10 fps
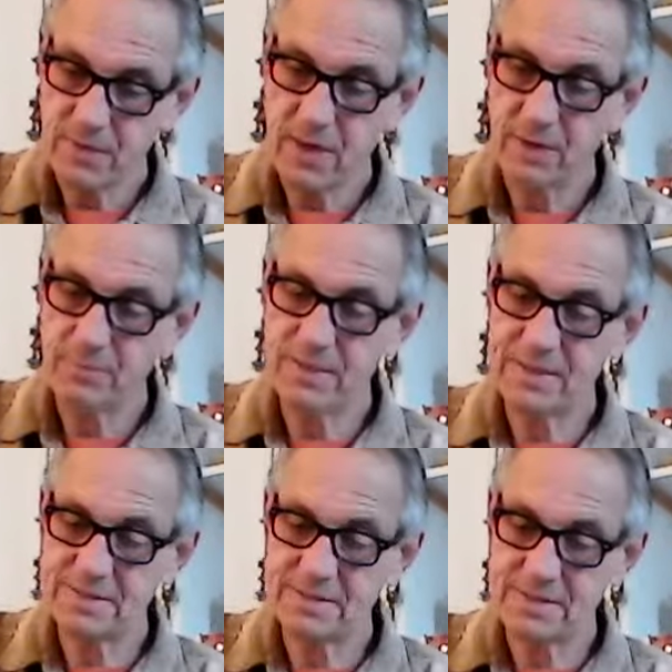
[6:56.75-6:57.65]
I'll be
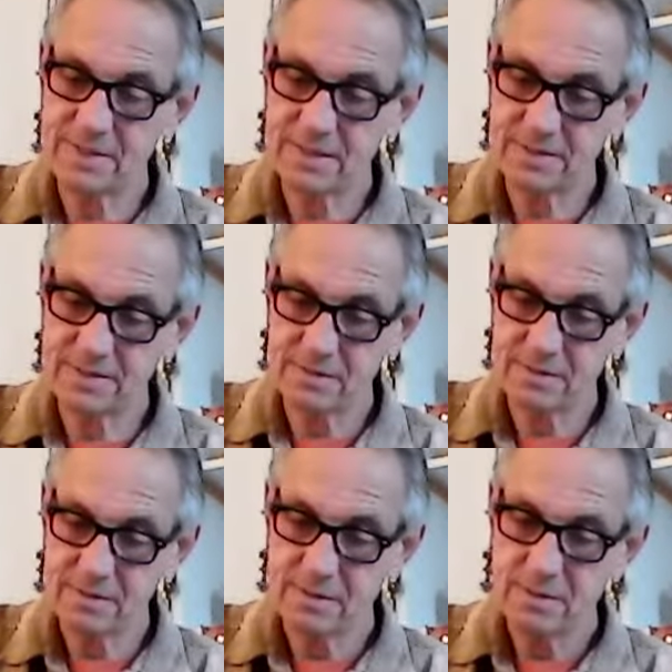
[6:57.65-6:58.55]
at the center.
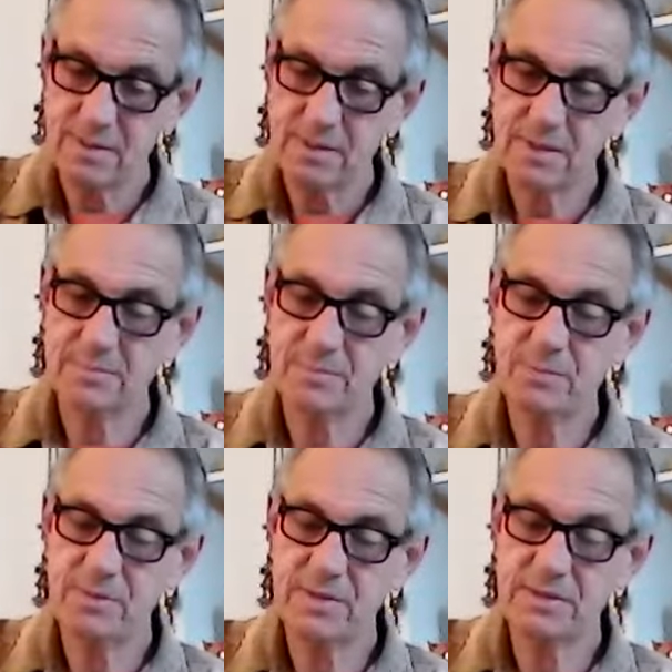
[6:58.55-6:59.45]
Let me
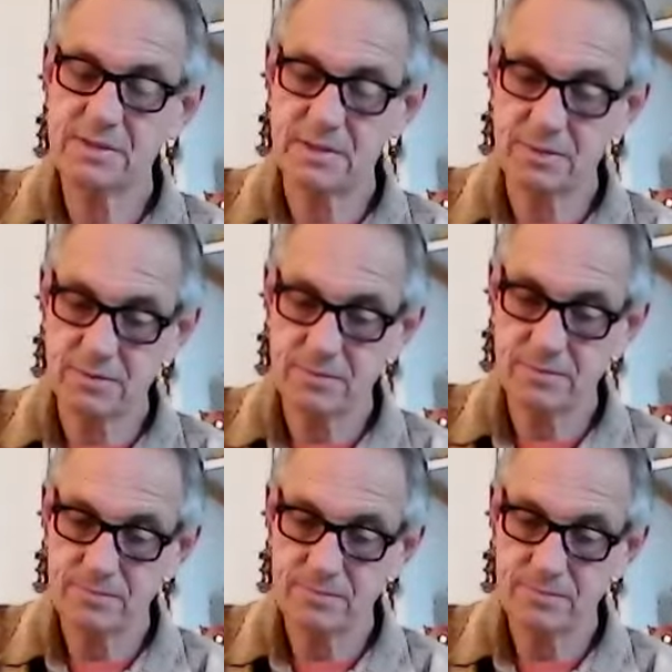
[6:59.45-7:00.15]
be still.